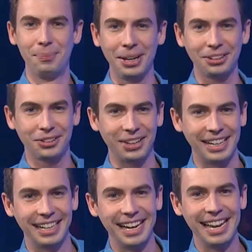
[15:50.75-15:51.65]
Bill
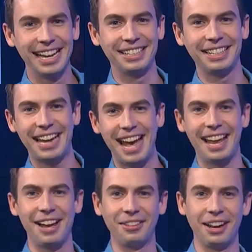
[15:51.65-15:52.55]
Trinen is a
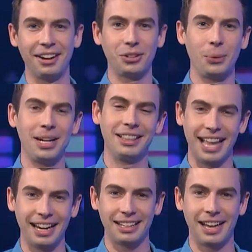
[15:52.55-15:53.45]
dad out there tweeting
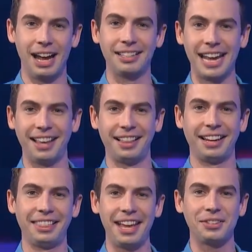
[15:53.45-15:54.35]
like uh,
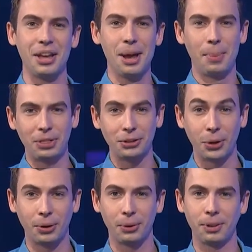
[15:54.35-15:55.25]
dad-like things, but they're
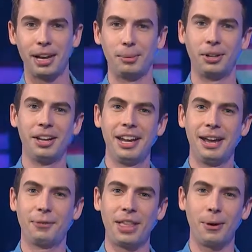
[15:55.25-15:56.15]
totally relatable.
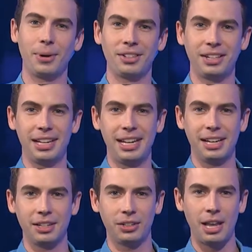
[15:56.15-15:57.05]
And for that reason, he
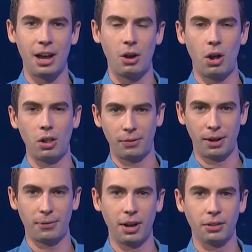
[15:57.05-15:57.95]
is now all of
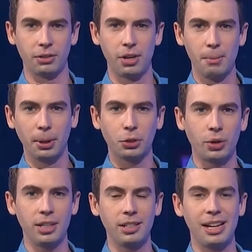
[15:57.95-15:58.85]
our fathers. Bill
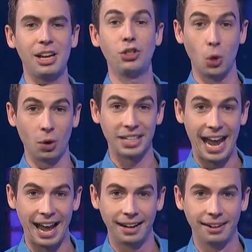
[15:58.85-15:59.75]
Trinen is your
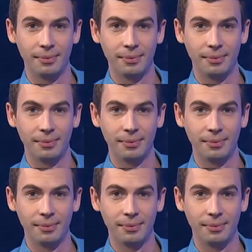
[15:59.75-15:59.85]
dad.